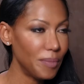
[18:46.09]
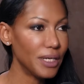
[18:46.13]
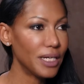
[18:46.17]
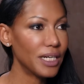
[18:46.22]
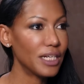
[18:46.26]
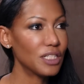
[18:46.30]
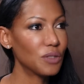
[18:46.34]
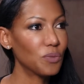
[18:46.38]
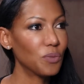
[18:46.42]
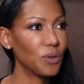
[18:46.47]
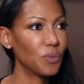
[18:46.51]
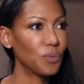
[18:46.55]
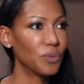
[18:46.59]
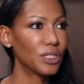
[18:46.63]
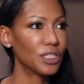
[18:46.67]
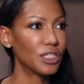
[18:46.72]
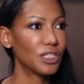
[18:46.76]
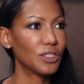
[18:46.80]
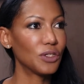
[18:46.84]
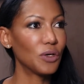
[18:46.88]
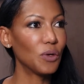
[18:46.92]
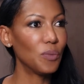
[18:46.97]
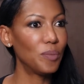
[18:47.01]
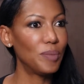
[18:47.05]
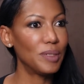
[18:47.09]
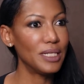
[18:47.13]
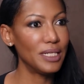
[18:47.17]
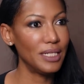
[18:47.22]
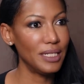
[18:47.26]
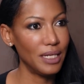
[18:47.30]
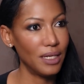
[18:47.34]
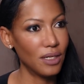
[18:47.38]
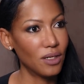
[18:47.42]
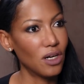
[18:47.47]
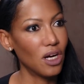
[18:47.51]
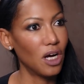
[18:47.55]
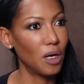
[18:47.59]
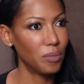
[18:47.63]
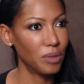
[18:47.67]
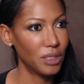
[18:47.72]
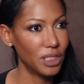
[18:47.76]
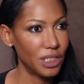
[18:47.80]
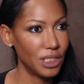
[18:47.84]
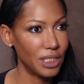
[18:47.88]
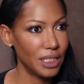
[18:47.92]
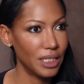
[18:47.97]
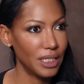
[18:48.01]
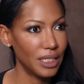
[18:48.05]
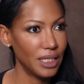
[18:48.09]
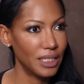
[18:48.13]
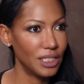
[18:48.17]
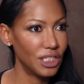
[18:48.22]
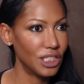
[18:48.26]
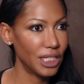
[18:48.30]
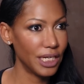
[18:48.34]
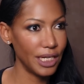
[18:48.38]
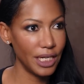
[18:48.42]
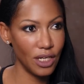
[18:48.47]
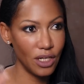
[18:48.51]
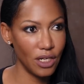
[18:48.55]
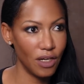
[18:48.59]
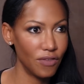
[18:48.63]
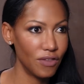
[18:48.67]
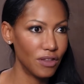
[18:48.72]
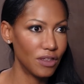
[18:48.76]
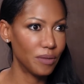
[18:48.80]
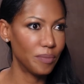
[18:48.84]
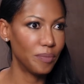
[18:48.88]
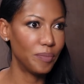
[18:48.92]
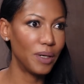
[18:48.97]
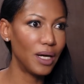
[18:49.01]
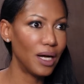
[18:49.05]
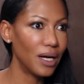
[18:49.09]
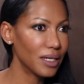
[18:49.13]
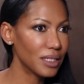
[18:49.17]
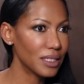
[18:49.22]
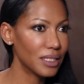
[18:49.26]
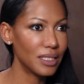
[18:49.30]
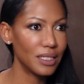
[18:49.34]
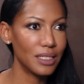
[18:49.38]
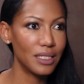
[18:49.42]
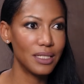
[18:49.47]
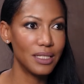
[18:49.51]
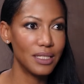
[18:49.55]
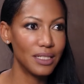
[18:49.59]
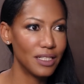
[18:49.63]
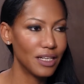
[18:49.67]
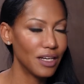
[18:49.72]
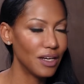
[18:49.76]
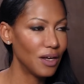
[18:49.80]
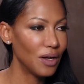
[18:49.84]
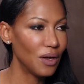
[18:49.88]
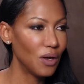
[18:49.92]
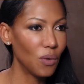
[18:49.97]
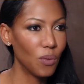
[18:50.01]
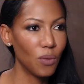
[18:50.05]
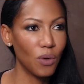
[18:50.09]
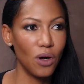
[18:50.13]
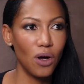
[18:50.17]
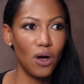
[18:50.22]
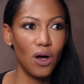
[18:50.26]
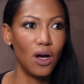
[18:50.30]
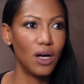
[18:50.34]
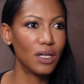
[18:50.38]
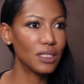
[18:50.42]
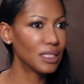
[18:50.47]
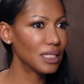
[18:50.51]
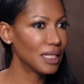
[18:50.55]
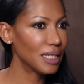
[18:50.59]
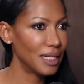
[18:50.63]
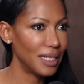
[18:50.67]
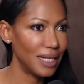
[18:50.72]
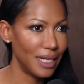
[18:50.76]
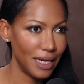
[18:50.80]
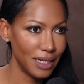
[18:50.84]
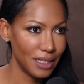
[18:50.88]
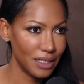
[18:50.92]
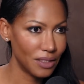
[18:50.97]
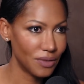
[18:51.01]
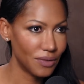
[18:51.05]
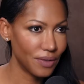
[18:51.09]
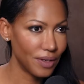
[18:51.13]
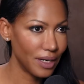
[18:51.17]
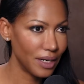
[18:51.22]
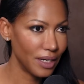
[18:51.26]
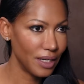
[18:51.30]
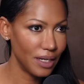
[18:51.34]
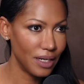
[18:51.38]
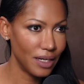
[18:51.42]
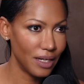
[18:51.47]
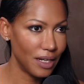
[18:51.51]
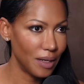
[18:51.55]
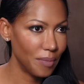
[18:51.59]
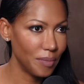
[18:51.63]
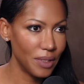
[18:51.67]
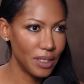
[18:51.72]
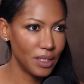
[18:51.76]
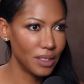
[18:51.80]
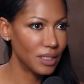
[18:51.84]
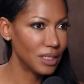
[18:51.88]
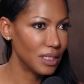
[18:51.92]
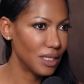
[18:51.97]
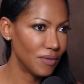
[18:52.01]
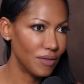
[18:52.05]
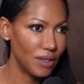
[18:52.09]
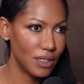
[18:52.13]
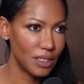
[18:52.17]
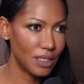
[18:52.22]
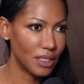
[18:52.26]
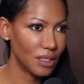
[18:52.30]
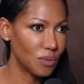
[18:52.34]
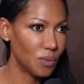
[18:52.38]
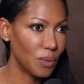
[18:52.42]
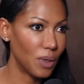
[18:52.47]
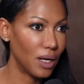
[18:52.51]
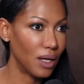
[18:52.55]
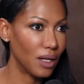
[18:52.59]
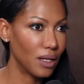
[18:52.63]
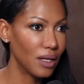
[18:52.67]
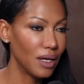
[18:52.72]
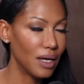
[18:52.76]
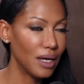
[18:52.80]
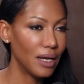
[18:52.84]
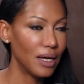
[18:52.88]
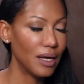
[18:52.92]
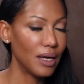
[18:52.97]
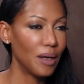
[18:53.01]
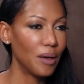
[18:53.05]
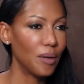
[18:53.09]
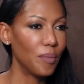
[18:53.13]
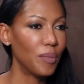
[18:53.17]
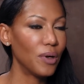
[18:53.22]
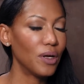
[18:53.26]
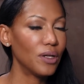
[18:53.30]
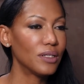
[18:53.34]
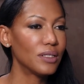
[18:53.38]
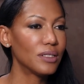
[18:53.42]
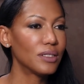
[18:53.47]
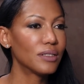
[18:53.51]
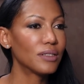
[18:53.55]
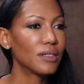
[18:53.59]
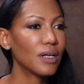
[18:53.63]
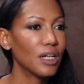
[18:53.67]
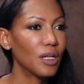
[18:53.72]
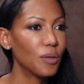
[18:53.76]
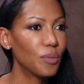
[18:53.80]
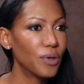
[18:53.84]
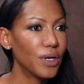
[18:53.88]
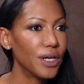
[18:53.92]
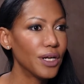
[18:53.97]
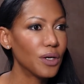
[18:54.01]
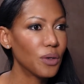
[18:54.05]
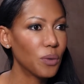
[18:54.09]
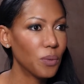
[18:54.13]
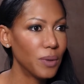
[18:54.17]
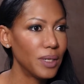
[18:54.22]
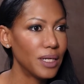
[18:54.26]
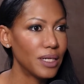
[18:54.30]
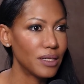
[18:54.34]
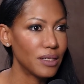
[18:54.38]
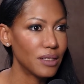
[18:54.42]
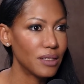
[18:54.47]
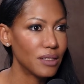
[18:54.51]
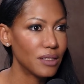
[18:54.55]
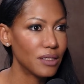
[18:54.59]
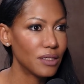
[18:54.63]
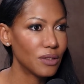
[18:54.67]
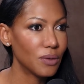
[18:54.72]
Because when we're so busy accomplishing and checking off the boxes, we're on to the next, right? I'm guilty of this as well. But celebrate your wins.